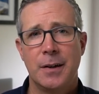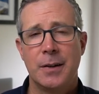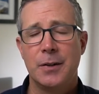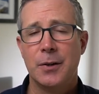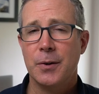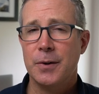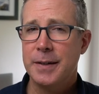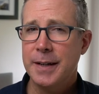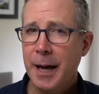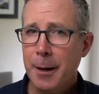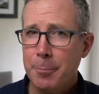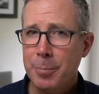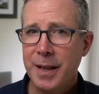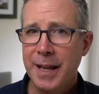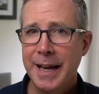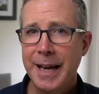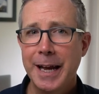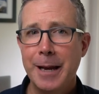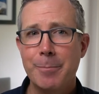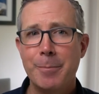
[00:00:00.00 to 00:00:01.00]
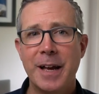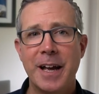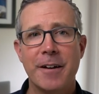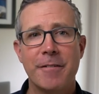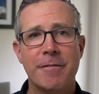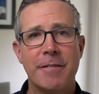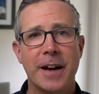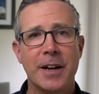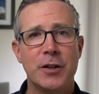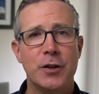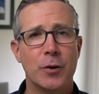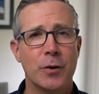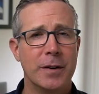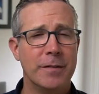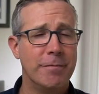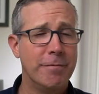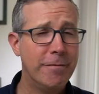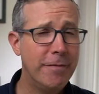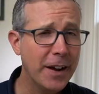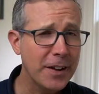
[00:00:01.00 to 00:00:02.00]
Your debt plan may affect your
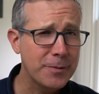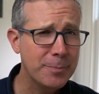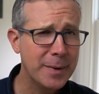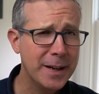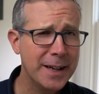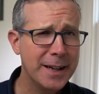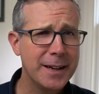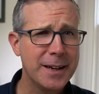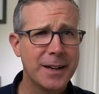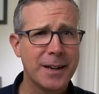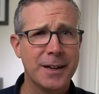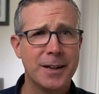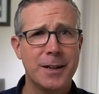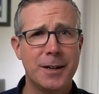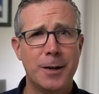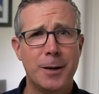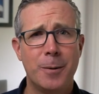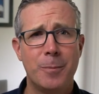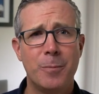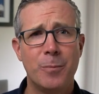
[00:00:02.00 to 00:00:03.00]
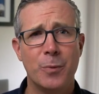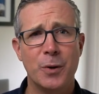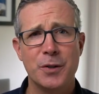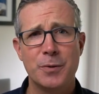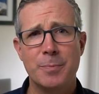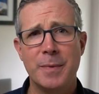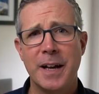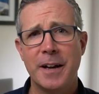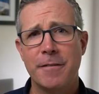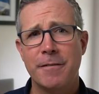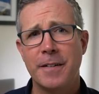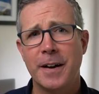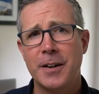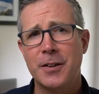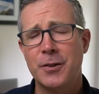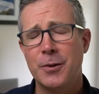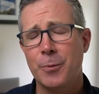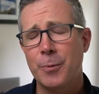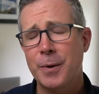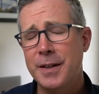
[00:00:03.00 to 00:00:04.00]
investment income, which may
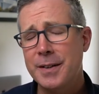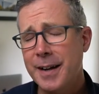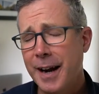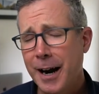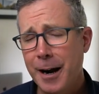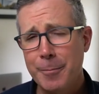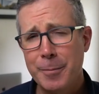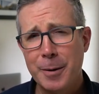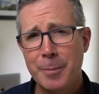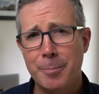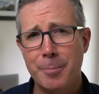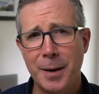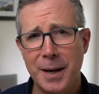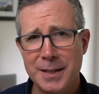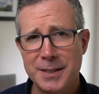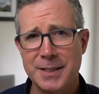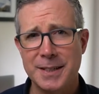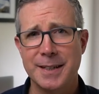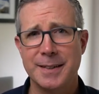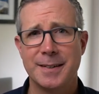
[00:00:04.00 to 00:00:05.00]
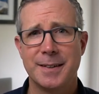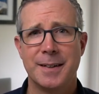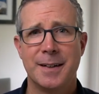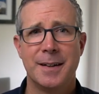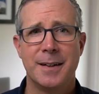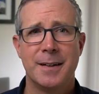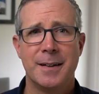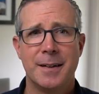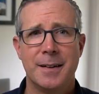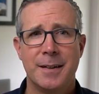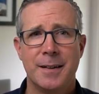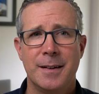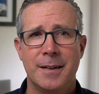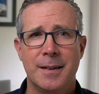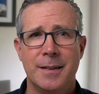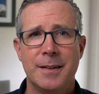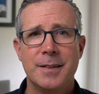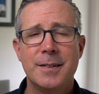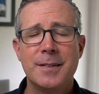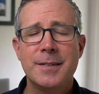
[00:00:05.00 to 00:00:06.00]
affect your retirement budget.
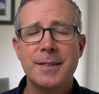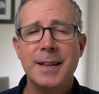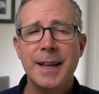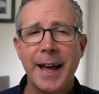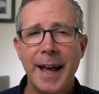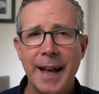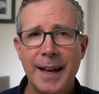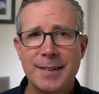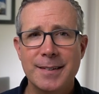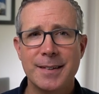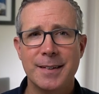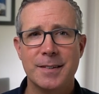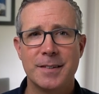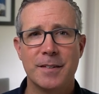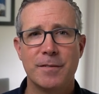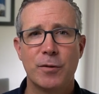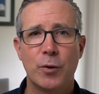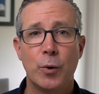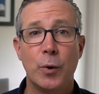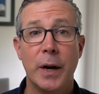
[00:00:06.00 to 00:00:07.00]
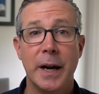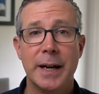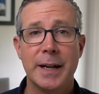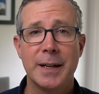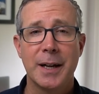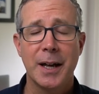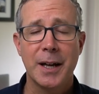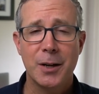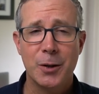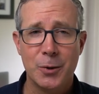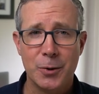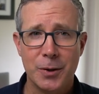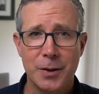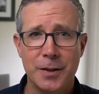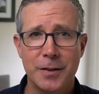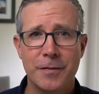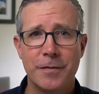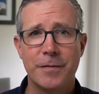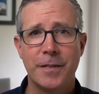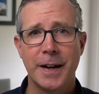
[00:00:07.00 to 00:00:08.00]
This is the essence of creating a
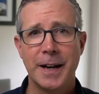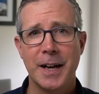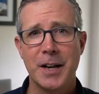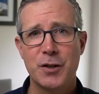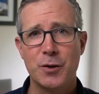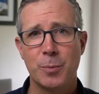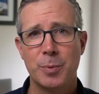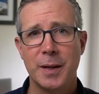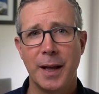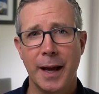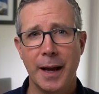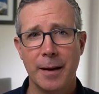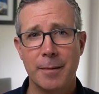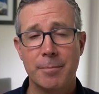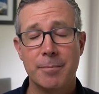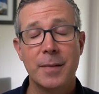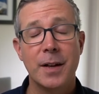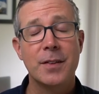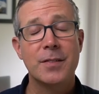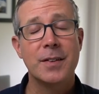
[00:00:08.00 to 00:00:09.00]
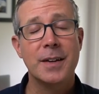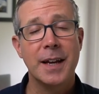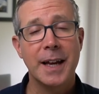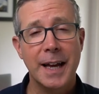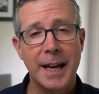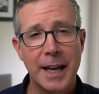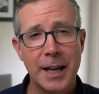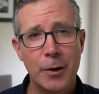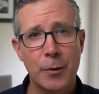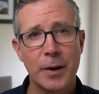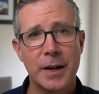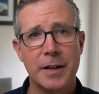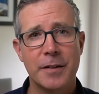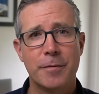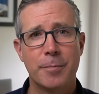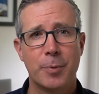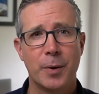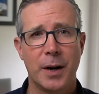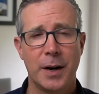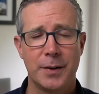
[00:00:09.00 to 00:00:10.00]
good financial plan. It's an
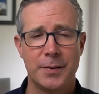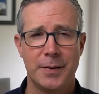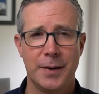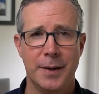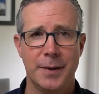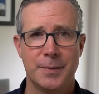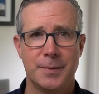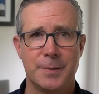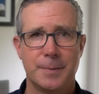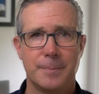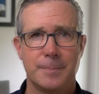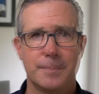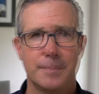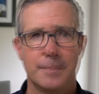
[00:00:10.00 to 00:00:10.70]
iterative process.